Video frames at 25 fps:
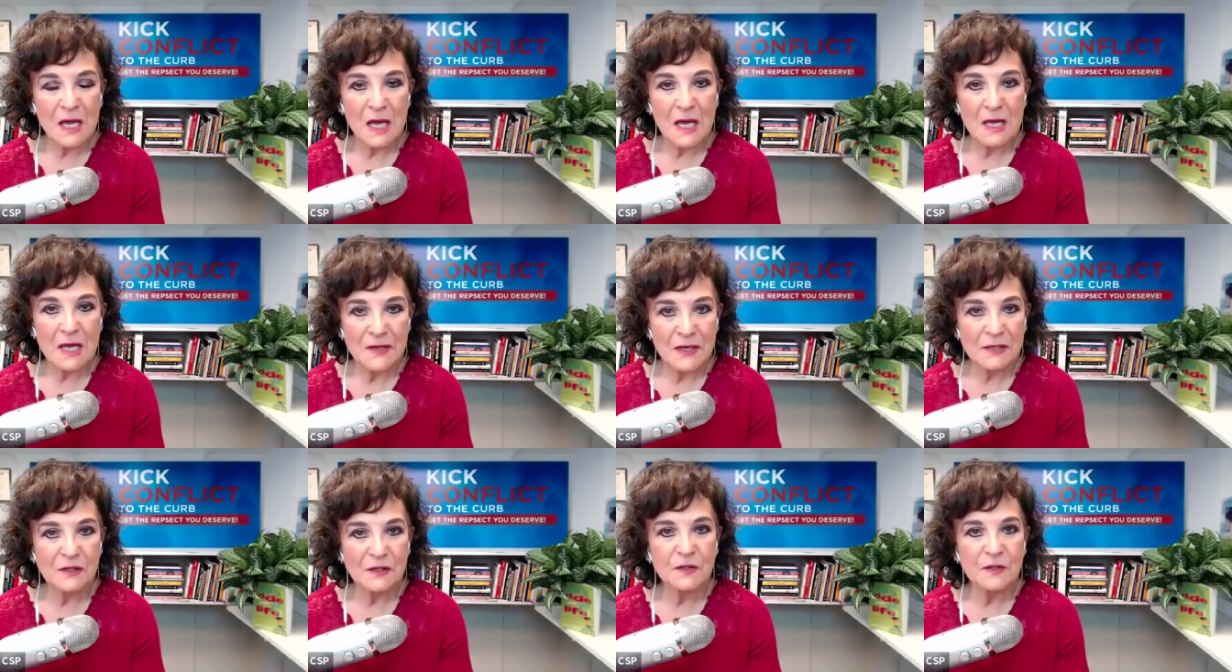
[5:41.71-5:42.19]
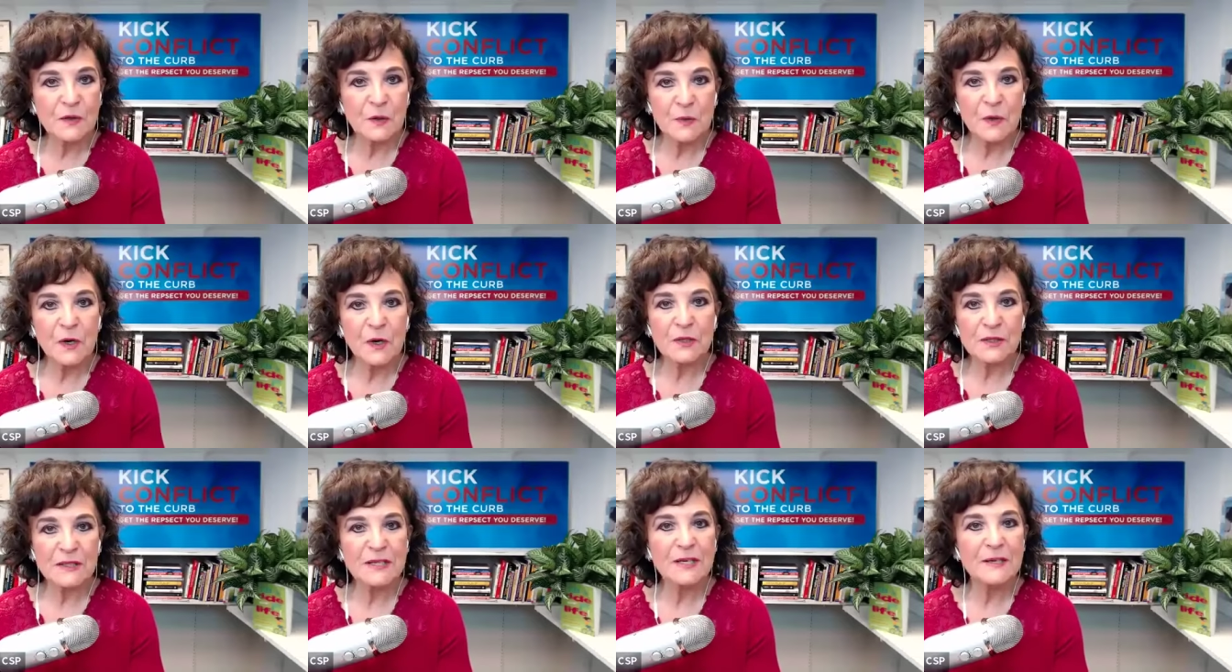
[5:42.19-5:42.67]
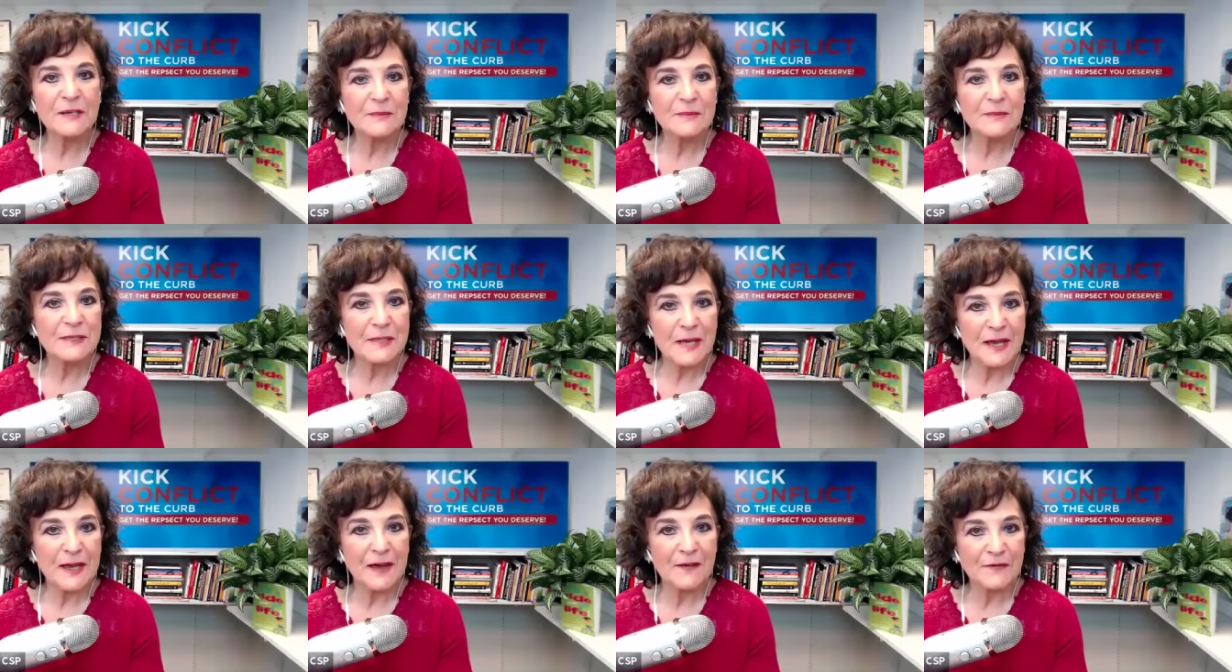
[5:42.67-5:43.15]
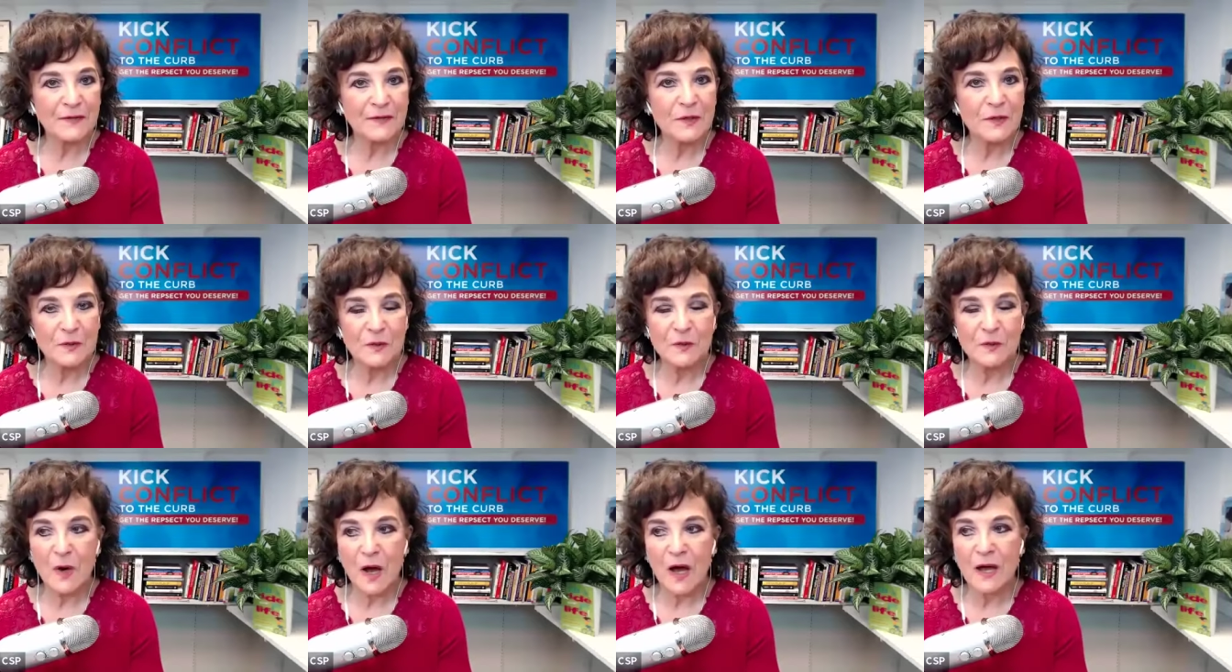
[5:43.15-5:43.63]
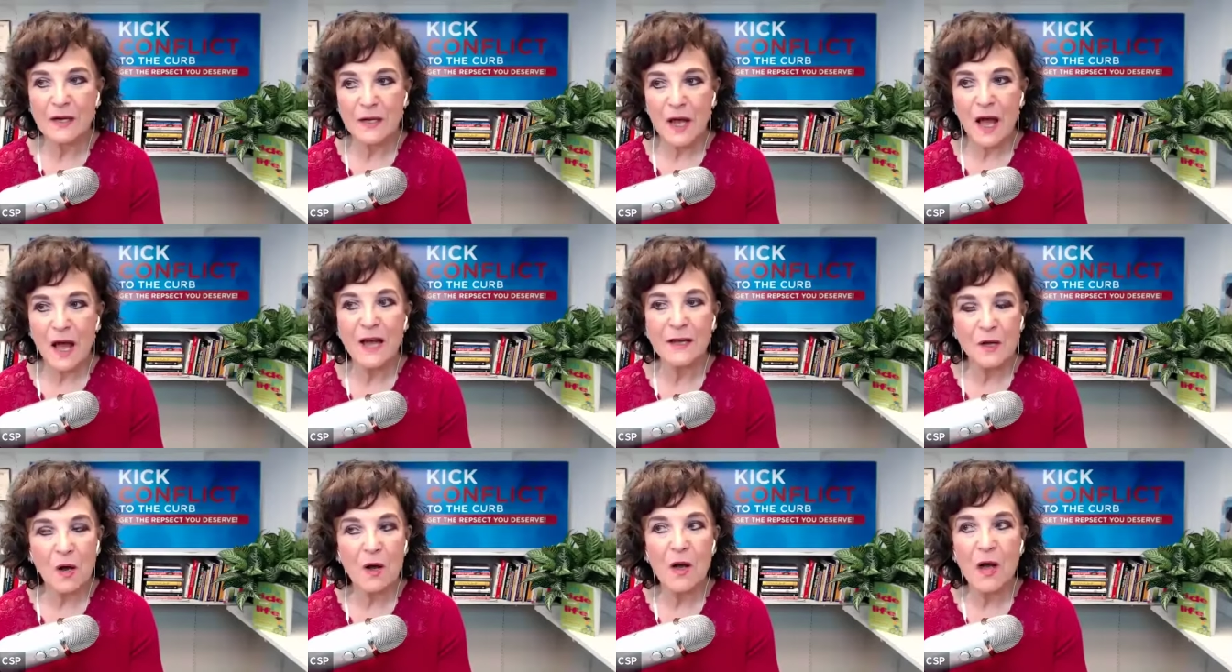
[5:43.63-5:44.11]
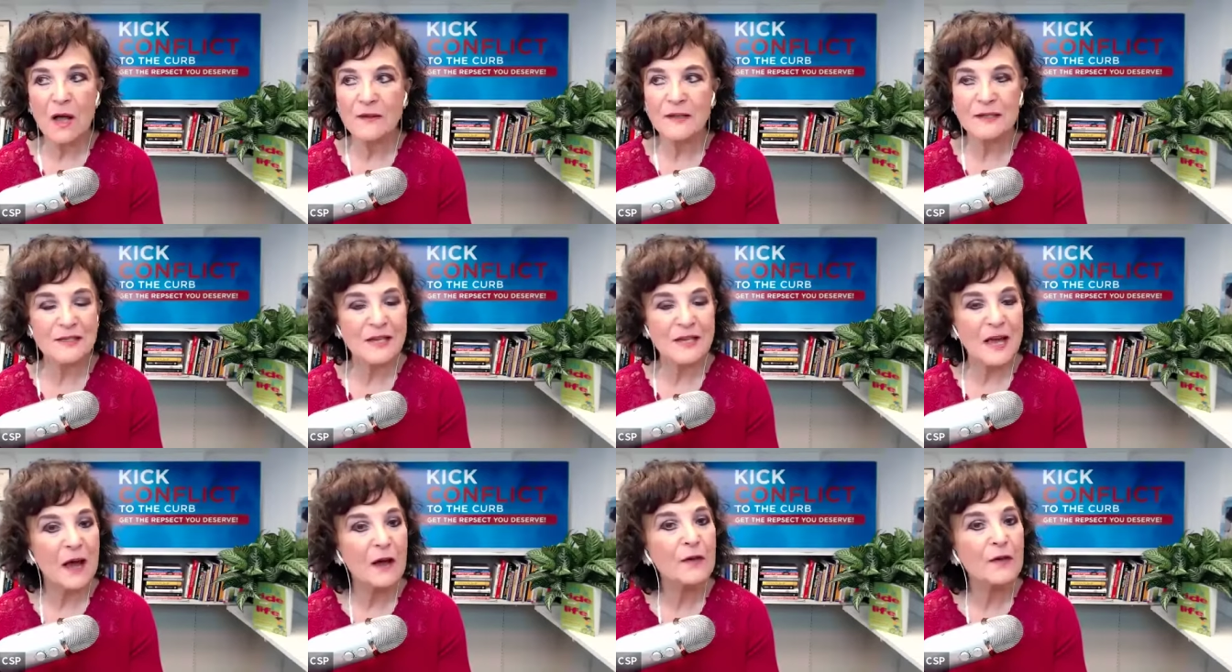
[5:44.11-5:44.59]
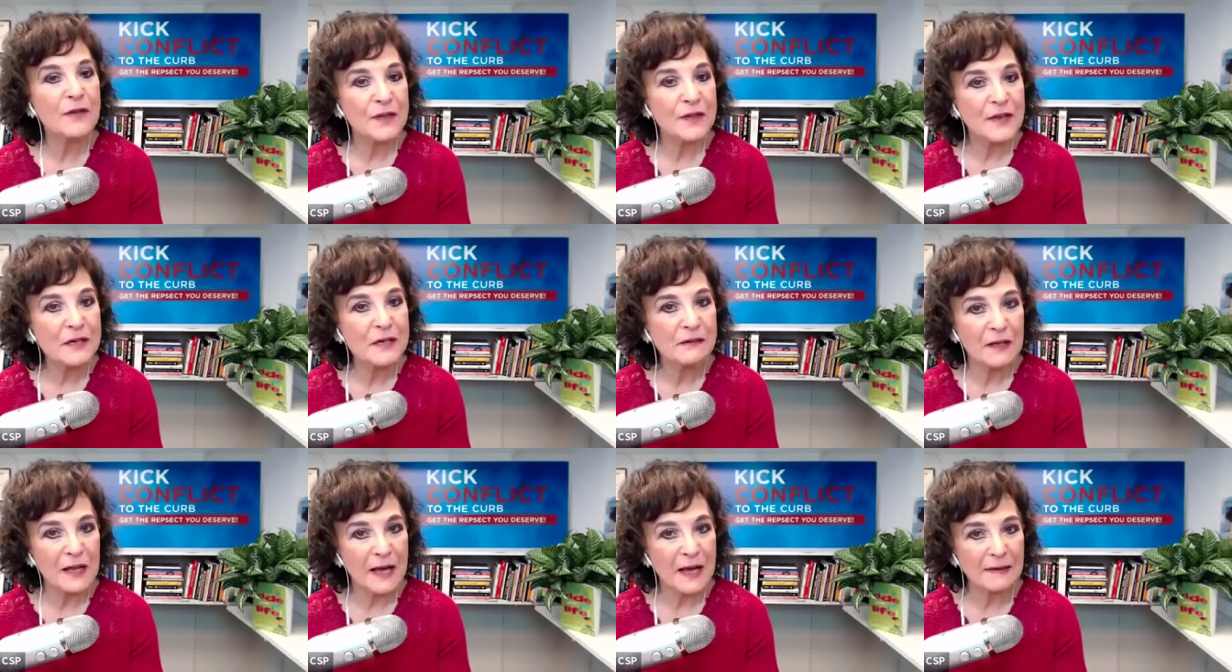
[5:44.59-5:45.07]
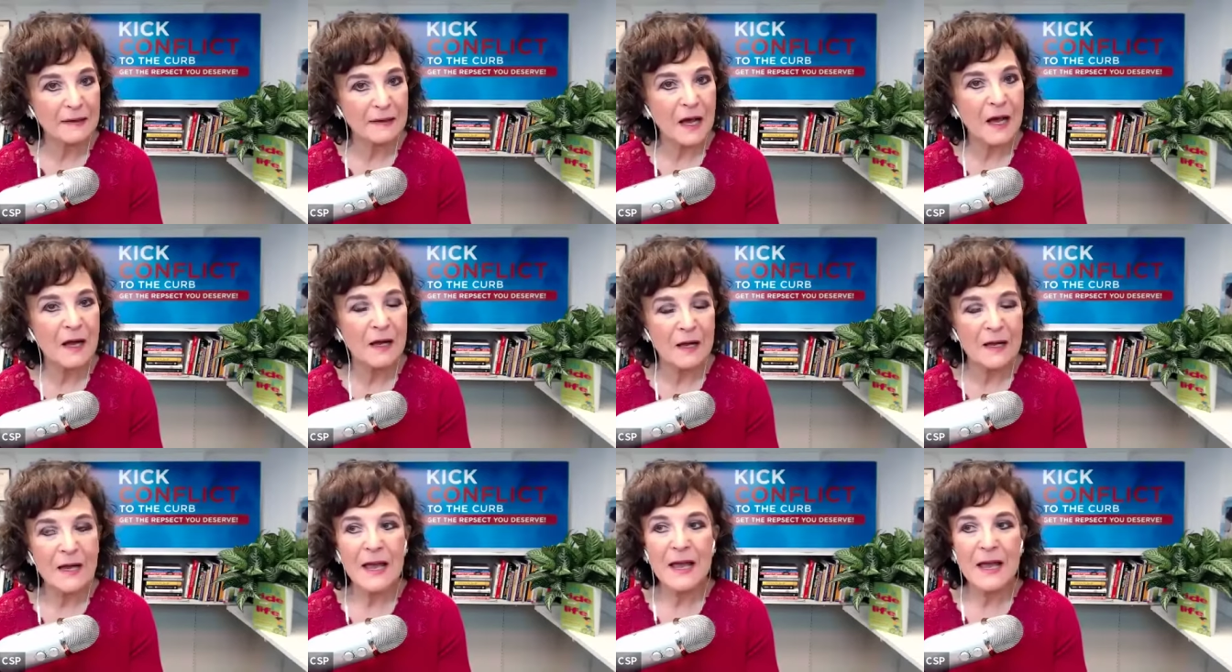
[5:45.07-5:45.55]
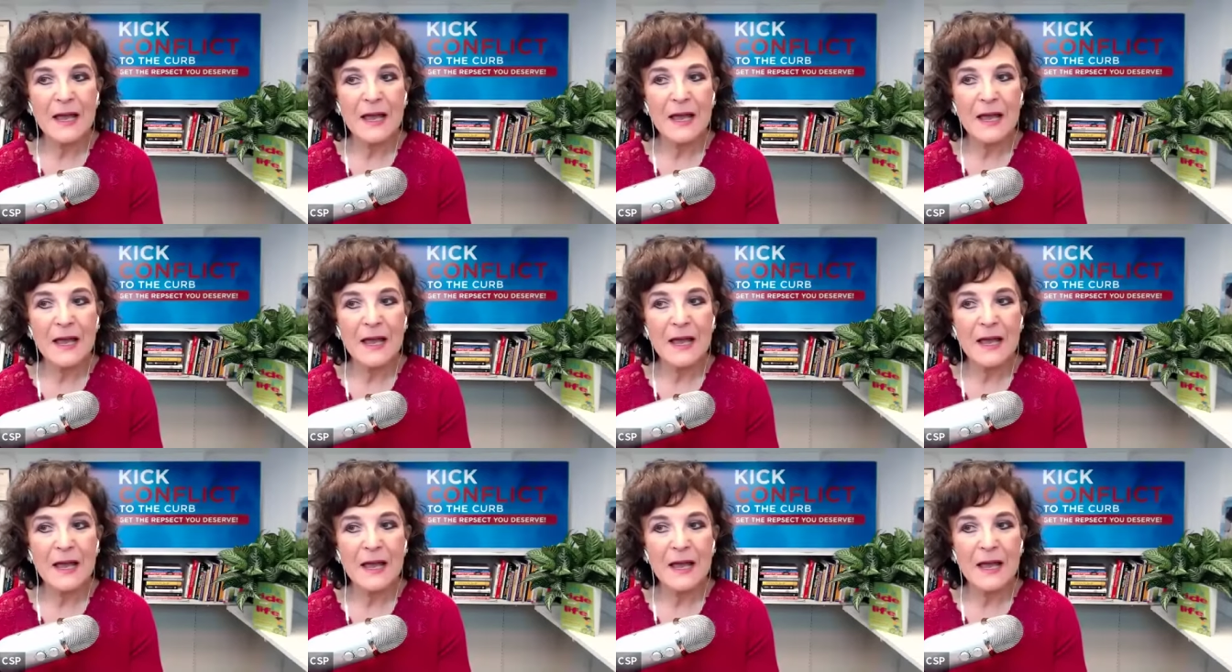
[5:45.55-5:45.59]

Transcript: and this is where teams have to, I, I call this healthy client, uh,